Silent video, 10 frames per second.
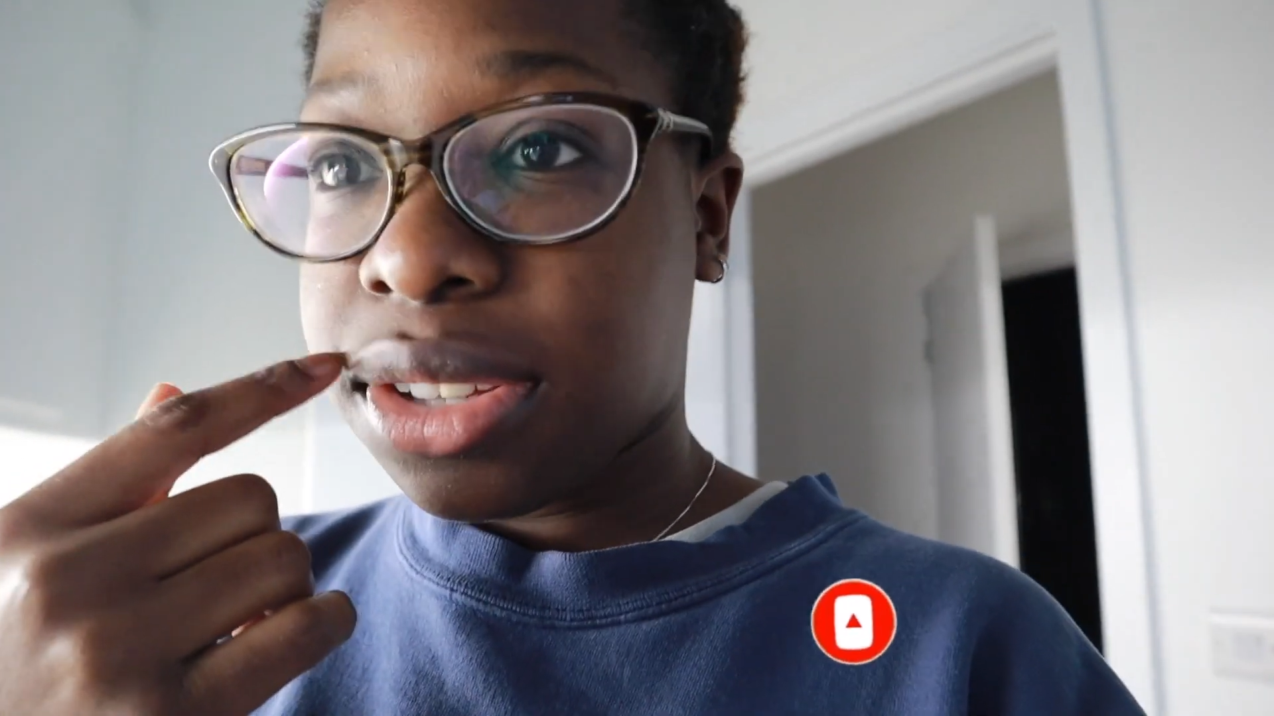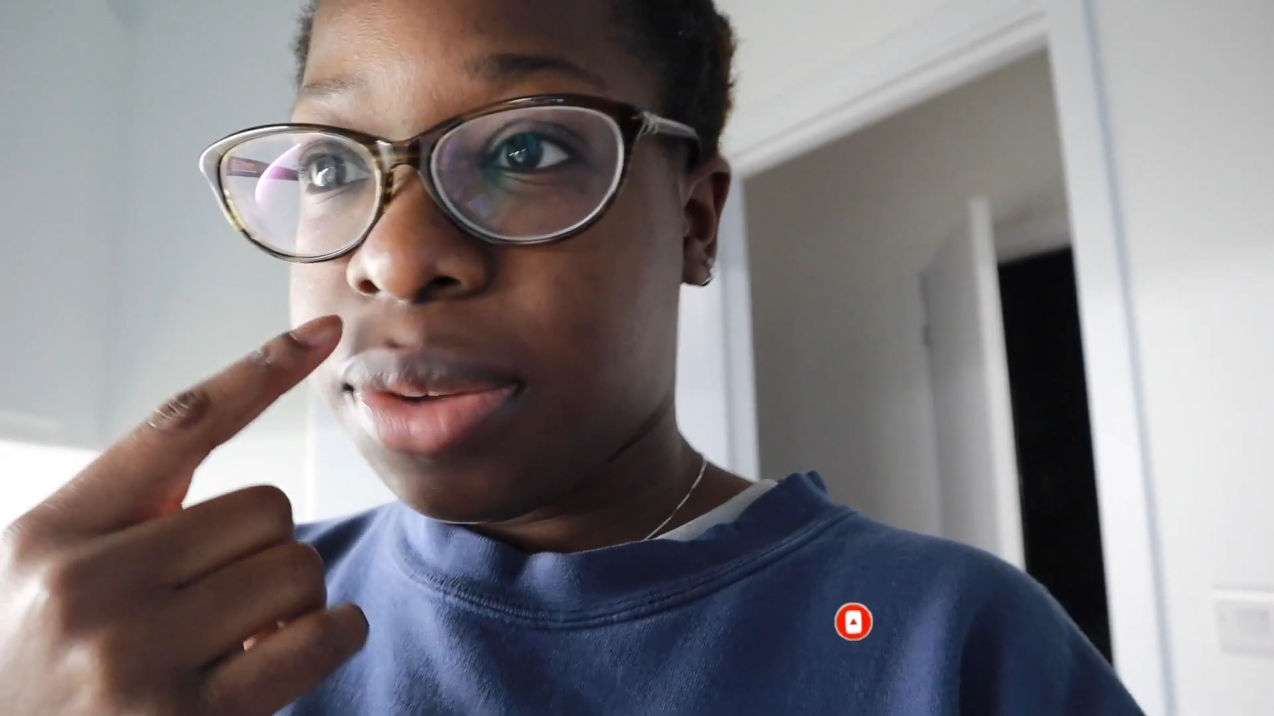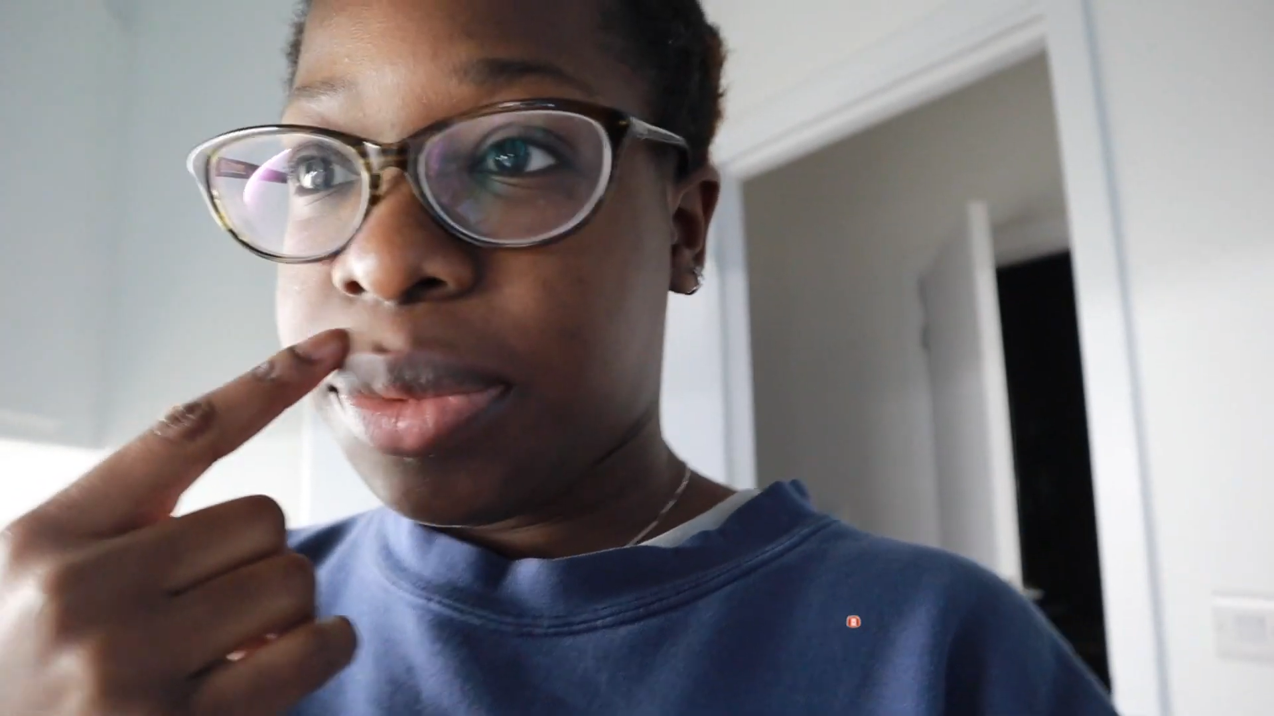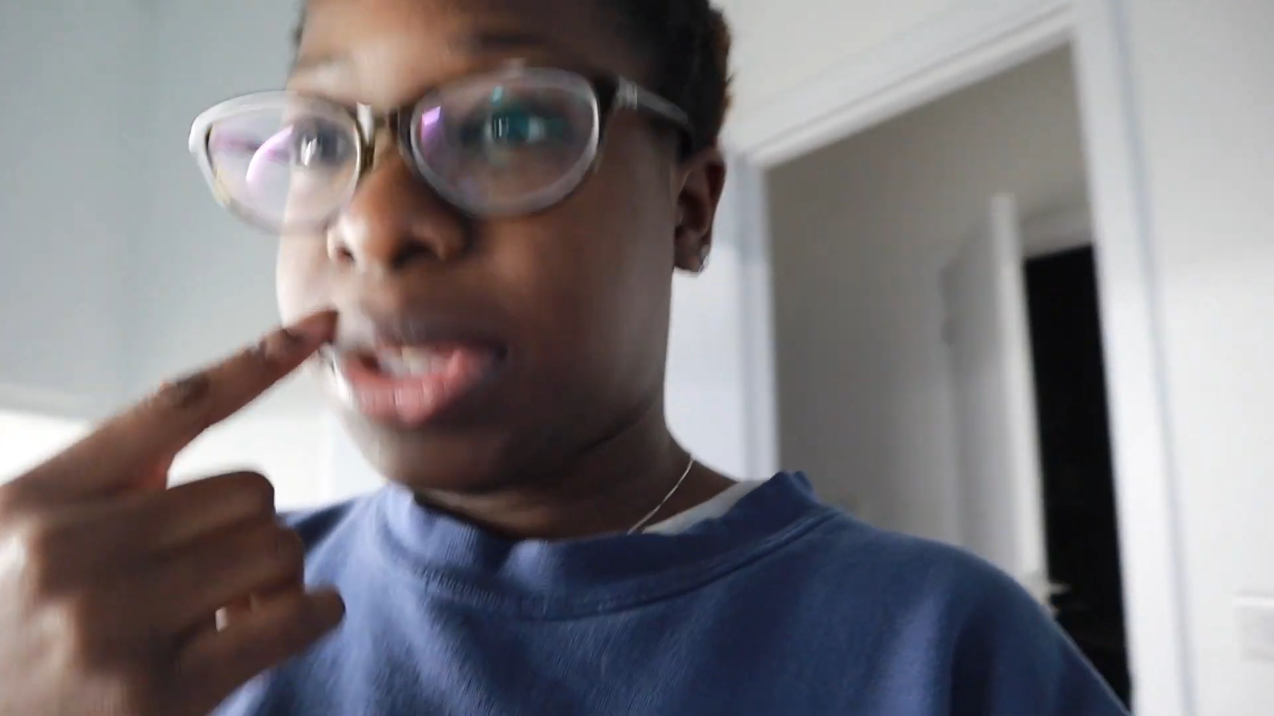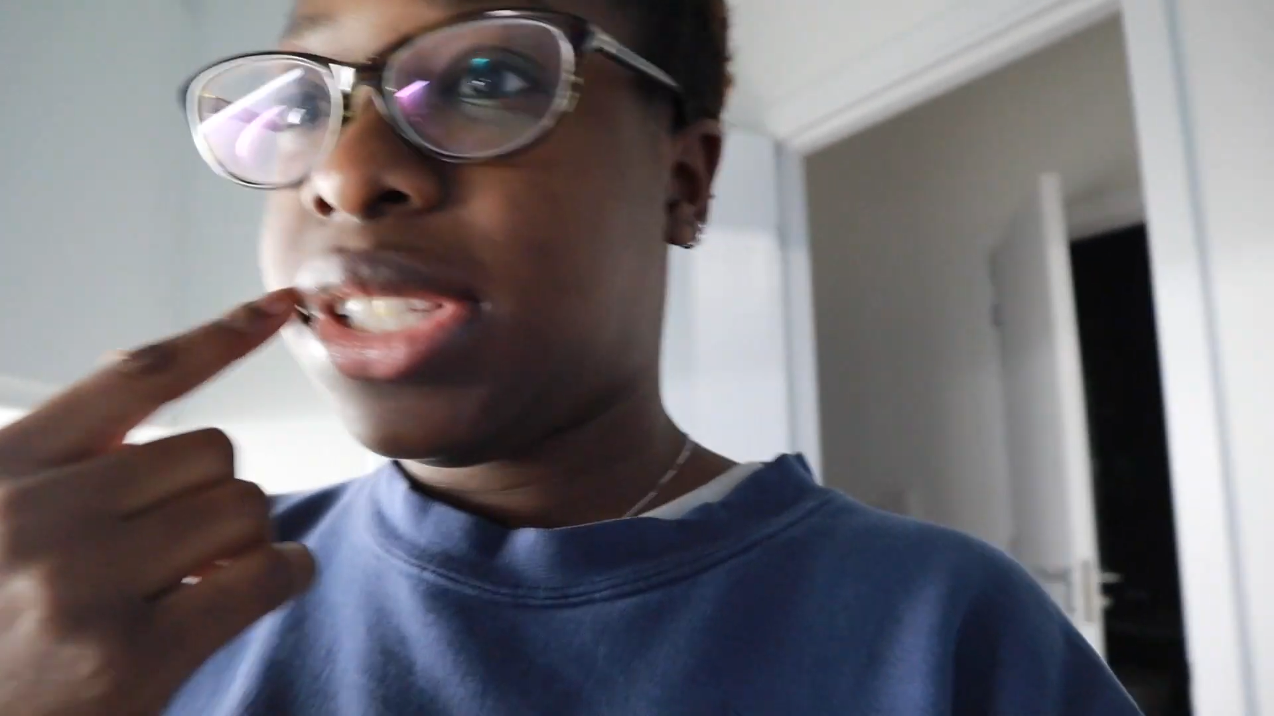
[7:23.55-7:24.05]

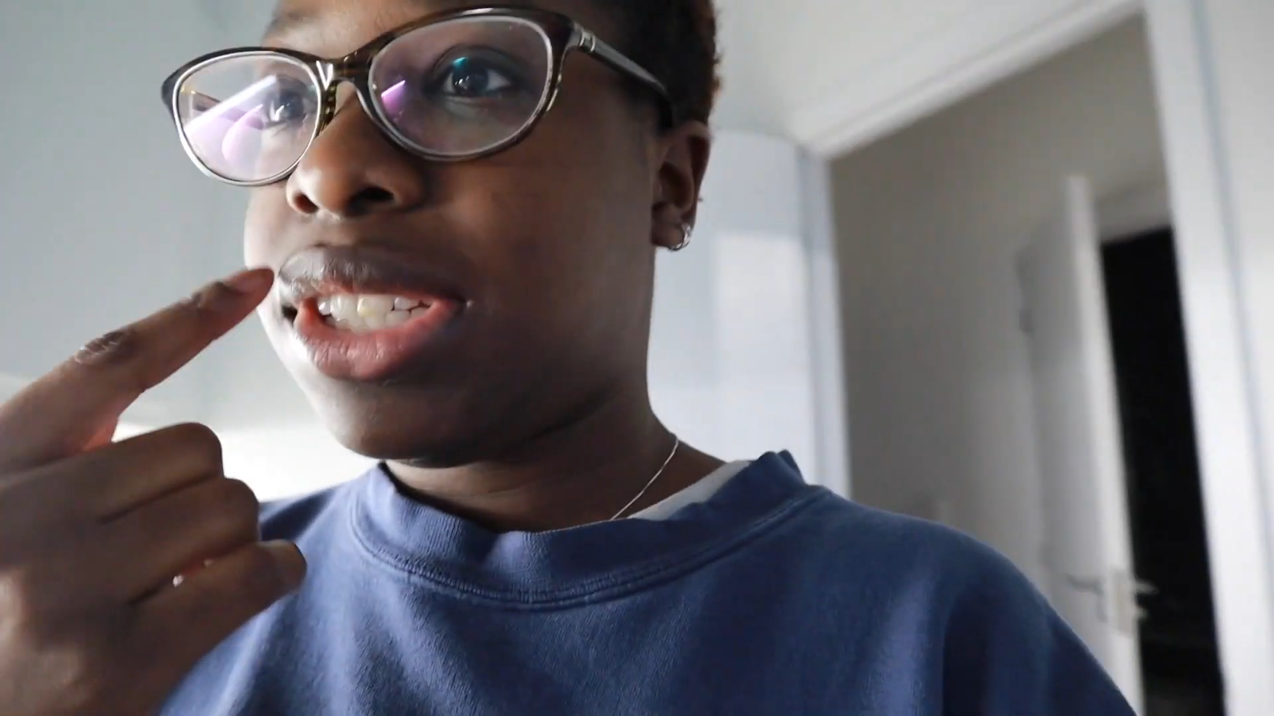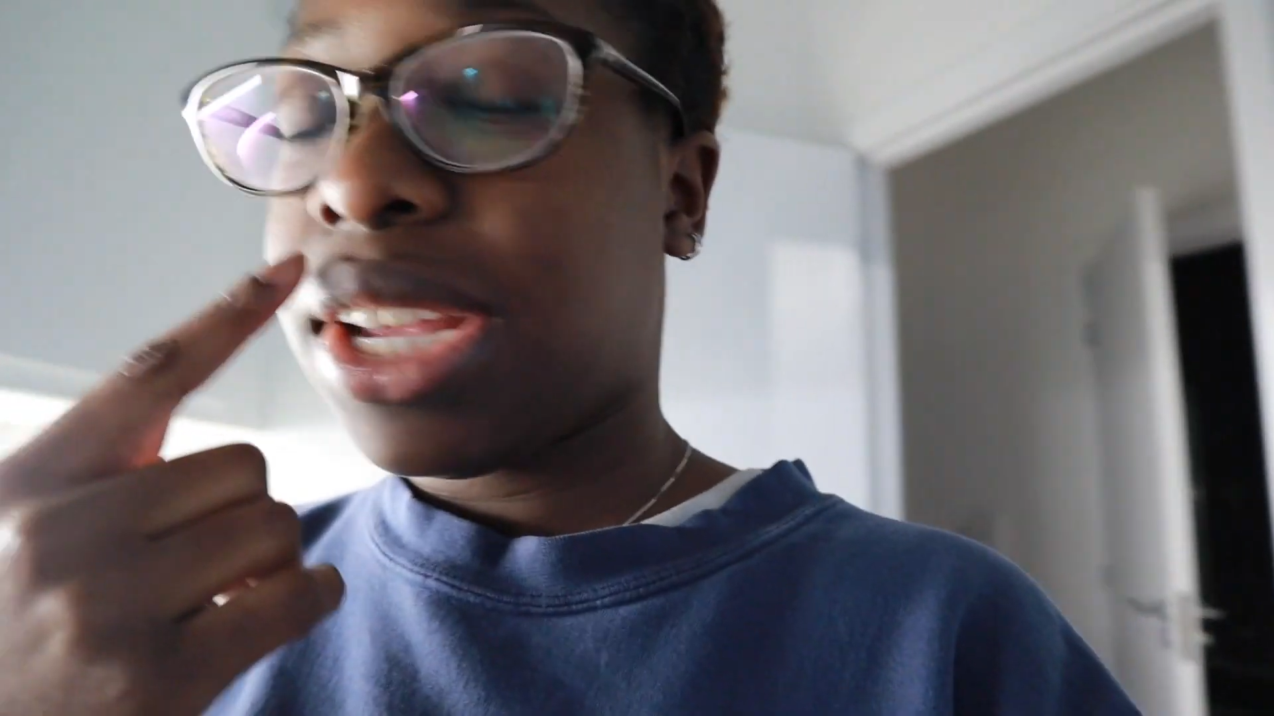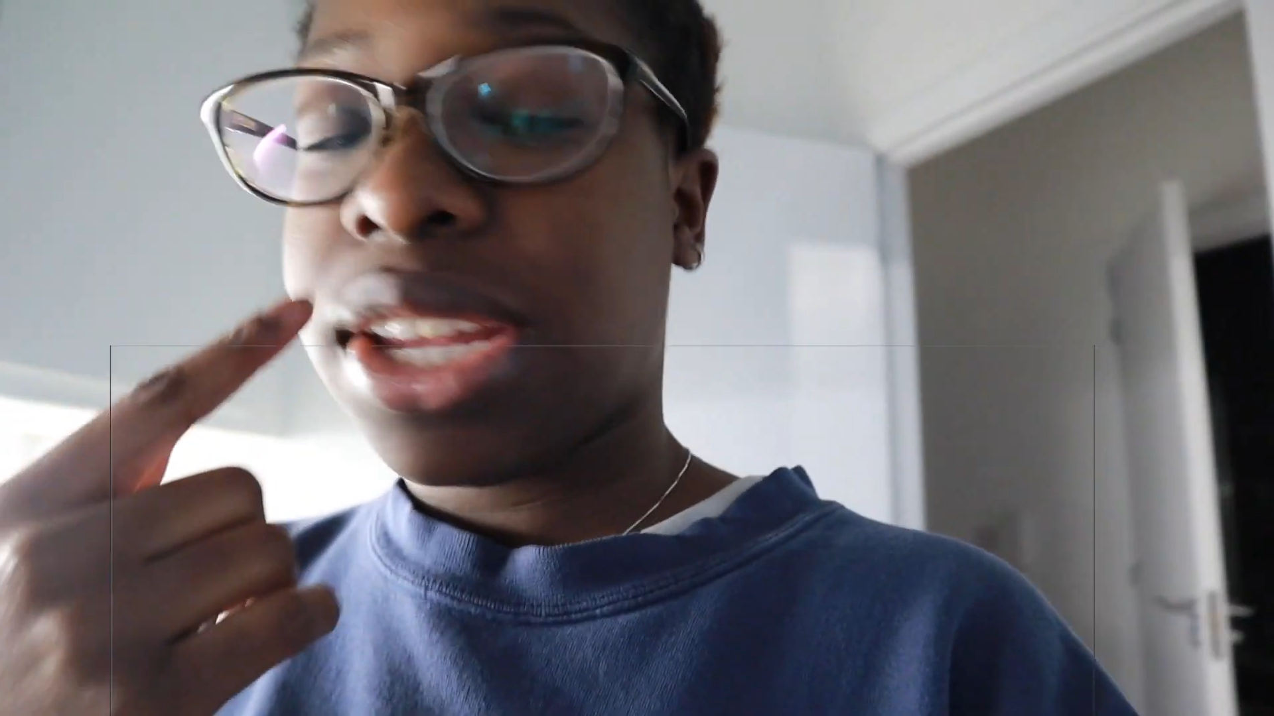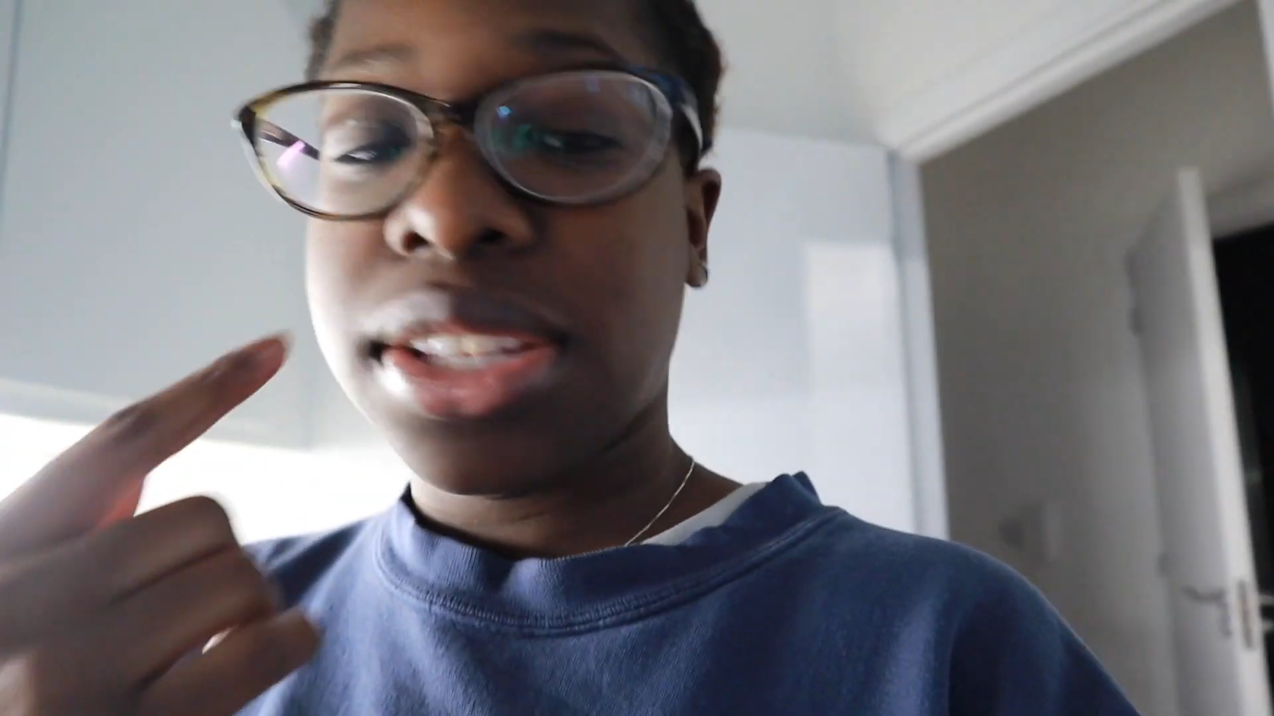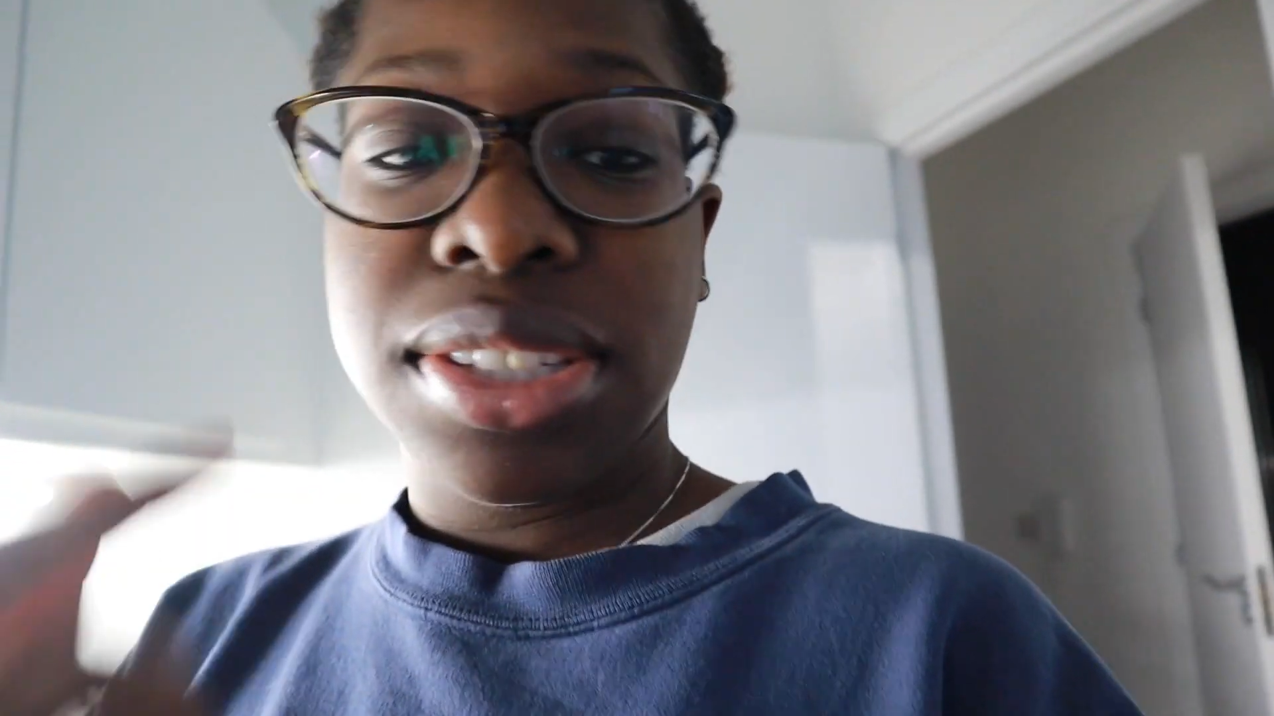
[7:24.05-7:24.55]
coming to check it